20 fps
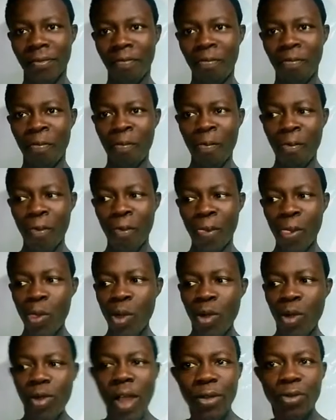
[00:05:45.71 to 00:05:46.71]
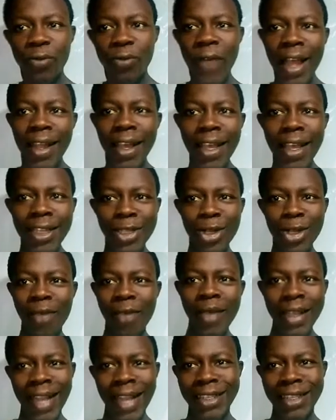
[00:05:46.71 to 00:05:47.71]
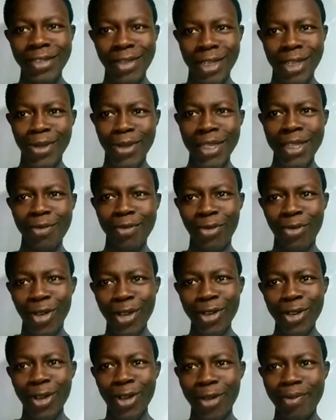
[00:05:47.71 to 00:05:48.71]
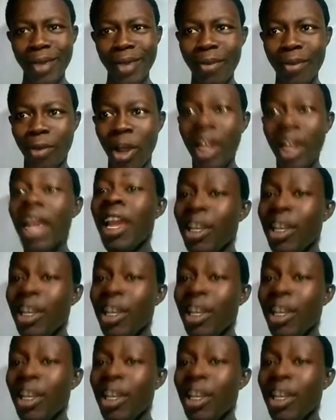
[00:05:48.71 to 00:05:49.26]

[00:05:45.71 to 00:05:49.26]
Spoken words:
You have to fight against the government that is responsible for you not being employed.